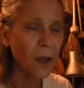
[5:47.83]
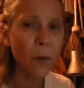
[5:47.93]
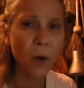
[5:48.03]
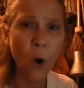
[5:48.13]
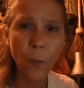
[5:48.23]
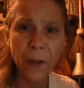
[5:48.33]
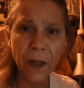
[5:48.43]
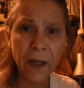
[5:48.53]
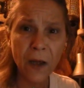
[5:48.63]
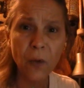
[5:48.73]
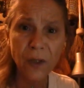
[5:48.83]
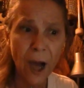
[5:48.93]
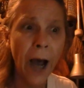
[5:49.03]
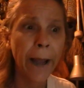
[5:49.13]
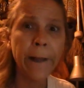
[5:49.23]
They were hoping that he would
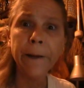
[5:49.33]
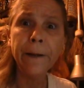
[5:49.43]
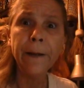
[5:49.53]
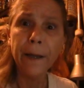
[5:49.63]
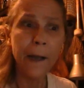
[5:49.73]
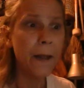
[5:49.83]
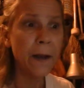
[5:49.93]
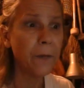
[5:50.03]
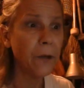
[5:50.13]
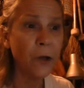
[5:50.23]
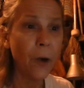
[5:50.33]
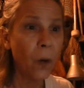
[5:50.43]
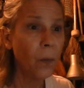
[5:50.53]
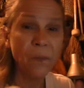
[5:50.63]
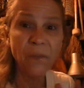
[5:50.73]
die. And then, you
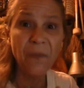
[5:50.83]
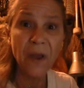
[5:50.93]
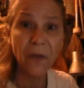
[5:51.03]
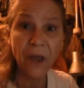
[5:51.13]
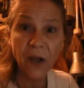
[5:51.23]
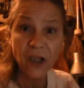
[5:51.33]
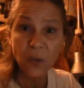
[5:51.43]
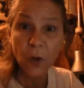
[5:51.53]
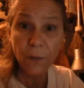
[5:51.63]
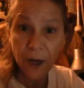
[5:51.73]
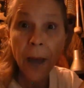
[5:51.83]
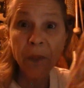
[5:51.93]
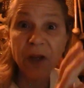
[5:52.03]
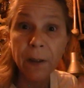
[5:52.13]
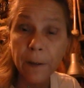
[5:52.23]
know, they just would have
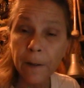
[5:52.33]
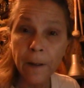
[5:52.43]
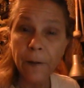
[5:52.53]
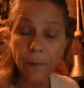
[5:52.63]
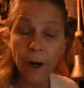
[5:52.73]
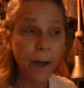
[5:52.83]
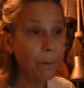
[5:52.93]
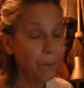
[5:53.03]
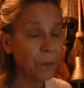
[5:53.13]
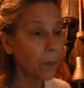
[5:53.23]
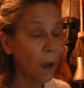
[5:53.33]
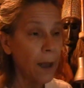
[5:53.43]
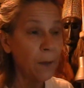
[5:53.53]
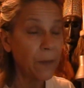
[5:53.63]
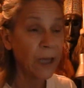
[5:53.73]
kept it, right?
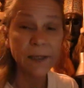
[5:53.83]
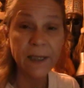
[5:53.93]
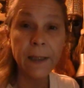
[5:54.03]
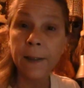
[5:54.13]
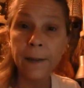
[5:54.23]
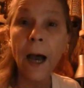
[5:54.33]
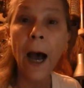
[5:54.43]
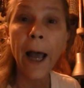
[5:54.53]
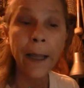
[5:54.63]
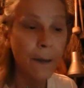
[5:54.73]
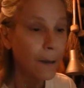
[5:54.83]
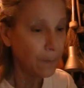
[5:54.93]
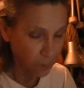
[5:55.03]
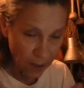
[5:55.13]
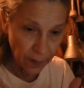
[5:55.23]
And because he didn't die,
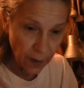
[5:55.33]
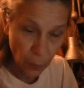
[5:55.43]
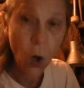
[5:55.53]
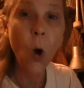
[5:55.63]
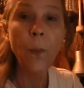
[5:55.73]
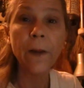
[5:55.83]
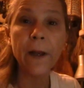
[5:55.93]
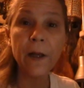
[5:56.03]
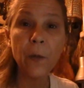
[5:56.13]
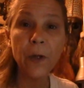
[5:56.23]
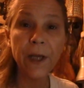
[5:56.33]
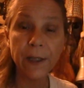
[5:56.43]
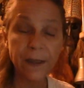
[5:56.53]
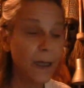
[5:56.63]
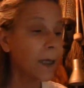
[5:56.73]
then they were hoping that he would
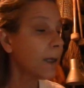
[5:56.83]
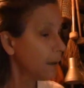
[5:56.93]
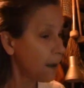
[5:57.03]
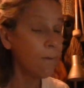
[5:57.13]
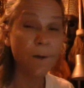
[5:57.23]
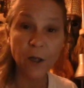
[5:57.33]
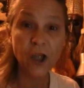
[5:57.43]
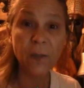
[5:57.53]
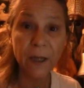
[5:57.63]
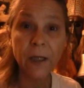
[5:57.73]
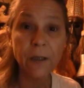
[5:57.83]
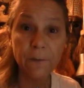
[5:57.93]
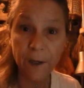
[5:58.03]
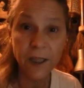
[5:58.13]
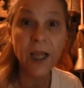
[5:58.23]
get sick. And then eventually, because
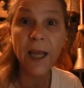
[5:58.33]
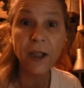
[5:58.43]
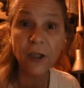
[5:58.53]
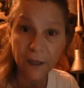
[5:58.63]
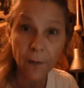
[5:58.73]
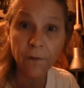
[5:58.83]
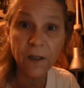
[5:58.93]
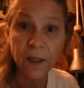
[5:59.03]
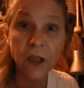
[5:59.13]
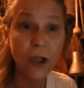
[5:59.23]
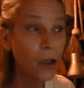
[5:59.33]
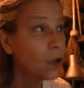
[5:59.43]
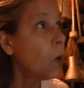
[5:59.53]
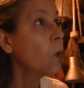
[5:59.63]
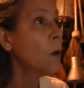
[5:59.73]
of his age, at 76
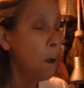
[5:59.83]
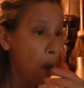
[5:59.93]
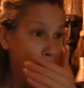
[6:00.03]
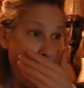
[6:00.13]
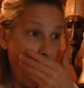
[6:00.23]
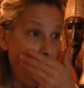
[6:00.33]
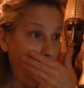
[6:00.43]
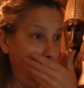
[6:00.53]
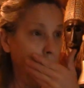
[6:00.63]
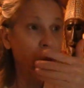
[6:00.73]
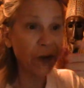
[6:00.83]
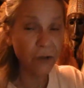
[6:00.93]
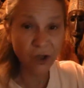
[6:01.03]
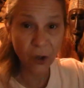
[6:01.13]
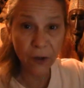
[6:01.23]
years old,
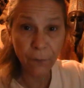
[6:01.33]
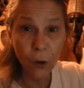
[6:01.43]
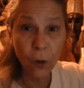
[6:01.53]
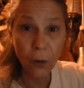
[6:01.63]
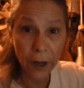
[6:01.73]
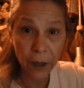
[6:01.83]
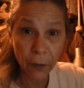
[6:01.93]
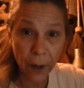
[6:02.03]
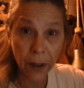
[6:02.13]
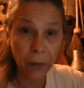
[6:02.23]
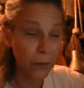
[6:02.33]
with the Surrey flu running around